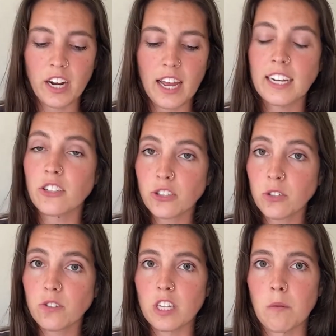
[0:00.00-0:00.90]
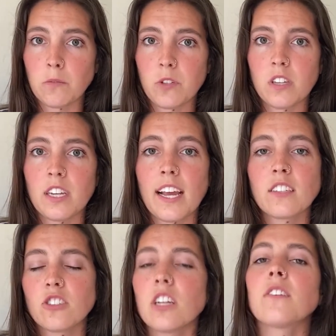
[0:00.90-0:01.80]
and introduce them to the
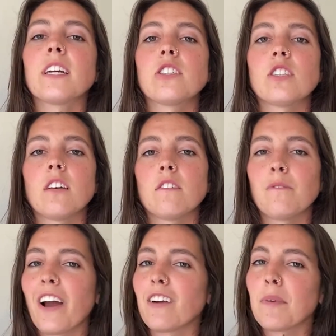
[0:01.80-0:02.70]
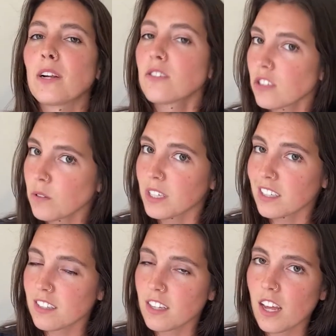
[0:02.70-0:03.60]
next generation of environmental
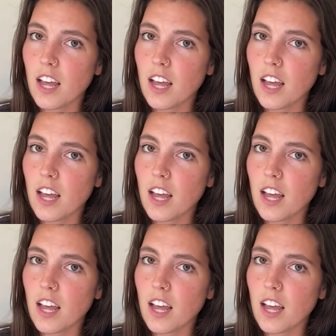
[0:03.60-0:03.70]
stewards.